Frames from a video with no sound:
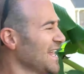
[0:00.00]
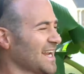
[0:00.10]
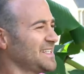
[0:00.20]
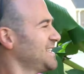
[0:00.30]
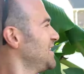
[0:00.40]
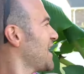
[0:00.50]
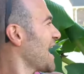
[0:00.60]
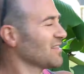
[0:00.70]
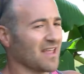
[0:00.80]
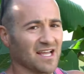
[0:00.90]
And I did
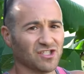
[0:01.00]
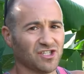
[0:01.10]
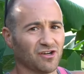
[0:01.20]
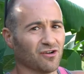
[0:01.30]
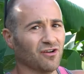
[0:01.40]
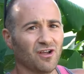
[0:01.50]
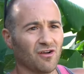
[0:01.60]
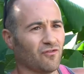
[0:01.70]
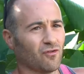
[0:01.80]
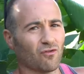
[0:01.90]
that last year
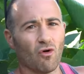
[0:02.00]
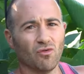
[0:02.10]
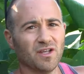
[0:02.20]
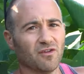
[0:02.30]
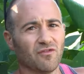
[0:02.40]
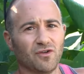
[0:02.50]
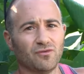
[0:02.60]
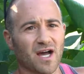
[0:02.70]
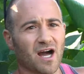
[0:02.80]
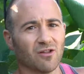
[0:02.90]
for only a
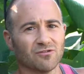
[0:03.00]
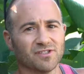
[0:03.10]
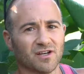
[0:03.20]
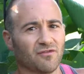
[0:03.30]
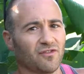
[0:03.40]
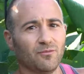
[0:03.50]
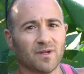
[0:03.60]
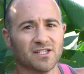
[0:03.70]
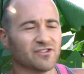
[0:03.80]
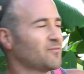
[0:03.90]
few dollars and a few
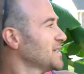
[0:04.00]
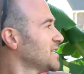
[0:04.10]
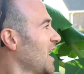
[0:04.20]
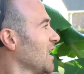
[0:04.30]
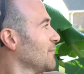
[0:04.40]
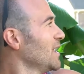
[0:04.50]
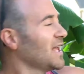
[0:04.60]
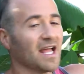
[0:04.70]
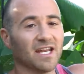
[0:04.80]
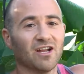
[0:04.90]
minutes of my time,
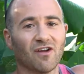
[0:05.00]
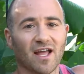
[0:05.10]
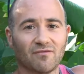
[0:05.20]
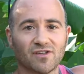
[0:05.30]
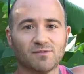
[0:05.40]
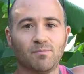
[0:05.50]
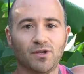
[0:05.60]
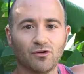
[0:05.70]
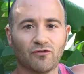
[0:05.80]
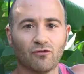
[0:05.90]
and here I have this
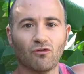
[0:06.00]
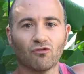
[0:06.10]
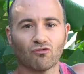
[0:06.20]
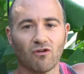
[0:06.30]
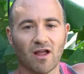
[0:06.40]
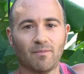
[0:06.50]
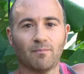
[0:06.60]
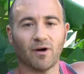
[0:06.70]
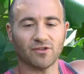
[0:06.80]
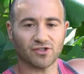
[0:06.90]
beautiful ripe
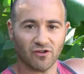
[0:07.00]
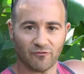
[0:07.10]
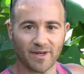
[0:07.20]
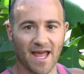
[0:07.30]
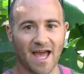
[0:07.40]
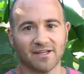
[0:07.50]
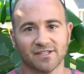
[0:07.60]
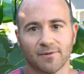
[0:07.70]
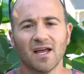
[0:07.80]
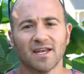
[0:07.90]
bunch of
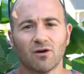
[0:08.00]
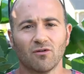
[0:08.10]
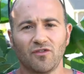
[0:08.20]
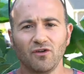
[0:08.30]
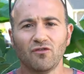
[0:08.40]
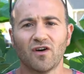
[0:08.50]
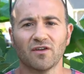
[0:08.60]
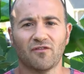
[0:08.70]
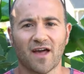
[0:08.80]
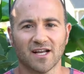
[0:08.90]
bananas. Now a few
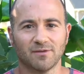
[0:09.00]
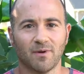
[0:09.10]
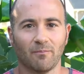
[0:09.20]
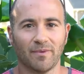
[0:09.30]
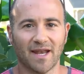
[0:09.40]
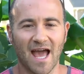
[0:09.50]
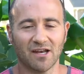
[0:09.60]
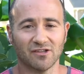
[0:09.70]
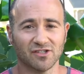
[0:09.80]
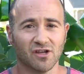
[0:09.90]
fun facts about
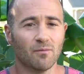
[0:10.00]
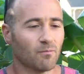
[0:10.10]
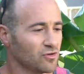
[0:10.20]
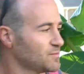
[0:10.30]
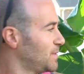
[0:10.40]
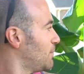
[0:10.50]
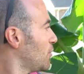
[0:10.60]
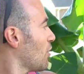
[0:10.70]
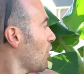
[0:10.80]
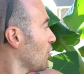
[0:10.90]
bananas. Most
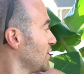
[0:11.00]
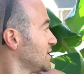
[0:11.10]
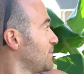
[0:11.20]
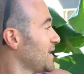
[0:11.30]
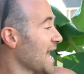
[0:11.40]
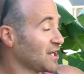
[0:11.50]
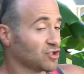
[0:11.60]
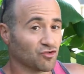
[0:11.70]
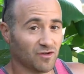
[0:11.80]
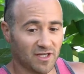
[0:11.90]
people call these banana
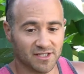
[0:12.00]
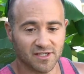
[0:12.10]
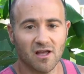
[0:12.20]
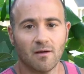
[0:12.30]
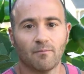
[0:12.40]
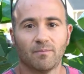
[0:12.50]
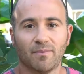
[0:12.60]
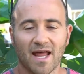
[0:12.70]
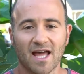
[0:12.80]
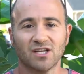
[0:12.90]
trees, but
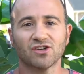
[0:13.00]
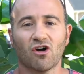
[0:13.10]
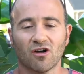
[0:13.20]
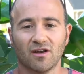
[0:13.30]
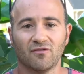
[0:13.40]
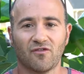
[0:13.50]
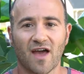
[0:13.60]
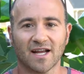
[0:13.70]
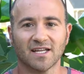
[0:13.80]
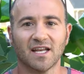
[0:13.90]
bananas are in
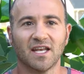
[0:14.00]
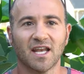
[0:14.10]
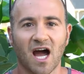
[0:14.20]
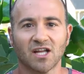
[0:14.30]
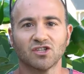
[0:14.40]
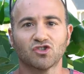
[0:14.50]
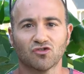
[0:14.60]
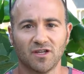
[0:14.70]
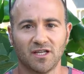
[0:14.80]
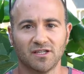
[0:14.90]
fact not
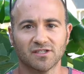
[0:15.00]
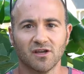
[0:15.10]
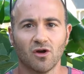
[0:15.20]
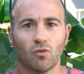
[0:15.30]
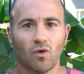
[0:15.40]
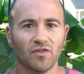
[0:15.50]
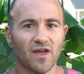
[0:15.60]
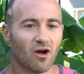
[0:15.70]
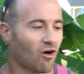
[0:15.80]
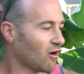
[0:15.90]
trees. What
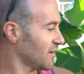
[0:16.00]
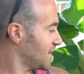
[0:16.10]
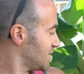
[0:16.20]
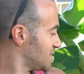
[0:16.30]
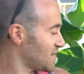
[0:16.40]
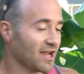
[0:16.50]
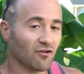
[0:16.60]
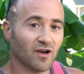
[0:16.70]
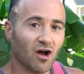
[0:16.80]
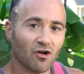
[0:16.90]
they are is they
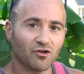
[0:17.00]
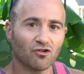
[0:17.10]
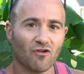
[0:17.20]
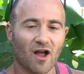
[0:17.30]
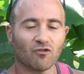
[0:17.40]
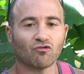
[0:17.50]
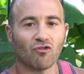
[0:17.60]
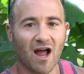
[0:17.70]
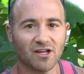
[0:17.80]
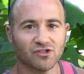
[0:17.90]
are an underground
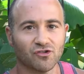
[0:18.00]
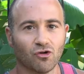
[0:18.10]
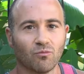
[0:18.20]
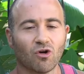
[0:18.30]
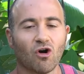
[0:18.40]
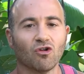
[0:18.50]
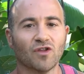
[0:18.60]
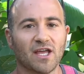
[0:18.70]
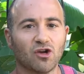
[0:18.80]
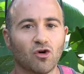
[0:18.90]
rhizome
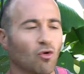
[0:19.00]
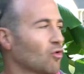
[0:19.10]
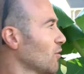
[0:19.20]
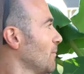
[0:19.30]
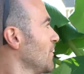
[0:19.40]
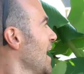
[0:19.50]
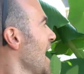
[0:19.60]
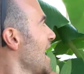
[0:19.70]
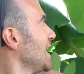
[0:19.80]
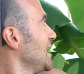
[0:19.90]
called a corm
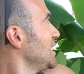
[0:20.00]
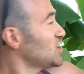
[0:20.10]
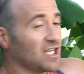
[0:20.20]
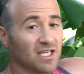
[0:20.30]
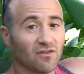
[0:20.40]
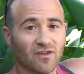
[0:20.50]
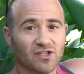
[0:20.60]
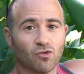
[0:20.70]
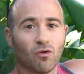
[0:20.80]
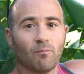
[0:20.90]
and each
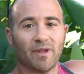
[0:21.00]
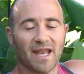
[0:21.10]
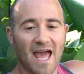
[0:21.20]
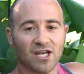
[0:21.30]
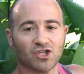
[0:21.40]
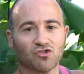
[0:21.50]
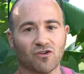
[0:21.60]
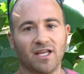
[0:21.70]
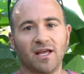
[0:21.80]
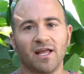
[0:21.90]
individual banana
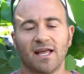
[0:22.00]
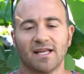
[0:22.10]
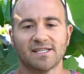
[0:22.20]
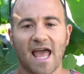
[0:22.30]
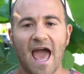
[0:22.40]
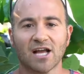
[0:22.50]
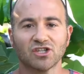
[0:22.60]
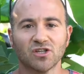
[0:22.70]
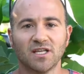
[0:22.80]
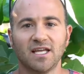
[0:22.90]
tree is
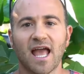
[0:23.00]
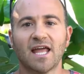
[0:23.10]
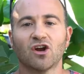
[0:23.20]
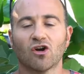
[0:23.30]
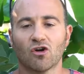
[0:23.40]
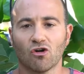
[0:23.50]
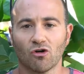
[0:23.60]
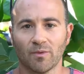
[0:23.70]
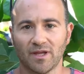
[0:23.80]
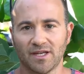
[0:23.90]
actually an
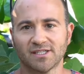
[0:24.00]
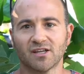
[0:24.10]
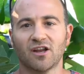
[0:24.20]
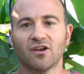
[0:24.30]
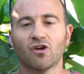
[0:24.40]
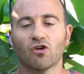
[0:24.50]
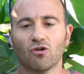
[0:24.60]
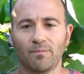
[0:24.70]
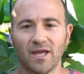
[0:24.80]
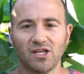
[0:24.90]
herb. It is an
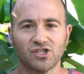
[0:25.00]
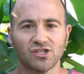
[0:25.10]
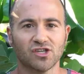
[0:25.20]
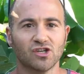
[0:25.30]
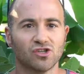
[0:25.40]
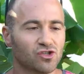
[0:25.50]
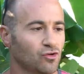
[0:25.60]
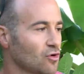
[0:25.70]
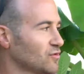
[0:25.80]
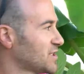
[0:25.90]
herbaceous
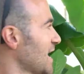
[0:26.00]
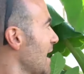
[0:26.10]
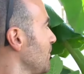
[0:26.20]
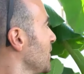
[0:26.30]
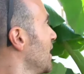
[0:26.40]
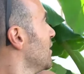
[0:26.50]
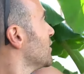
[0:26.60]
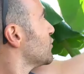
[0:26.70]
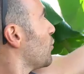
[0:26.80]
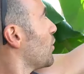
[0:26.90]
pseudostem.
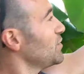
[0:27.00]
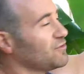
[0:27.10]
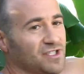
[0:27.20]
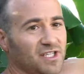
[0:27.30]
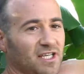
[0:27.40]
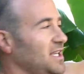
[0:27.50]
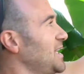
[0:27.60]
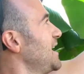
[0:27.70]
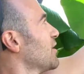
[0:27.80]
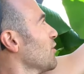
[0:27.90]
So what you see
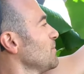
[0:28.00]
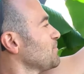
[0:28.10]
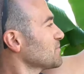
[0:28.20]
here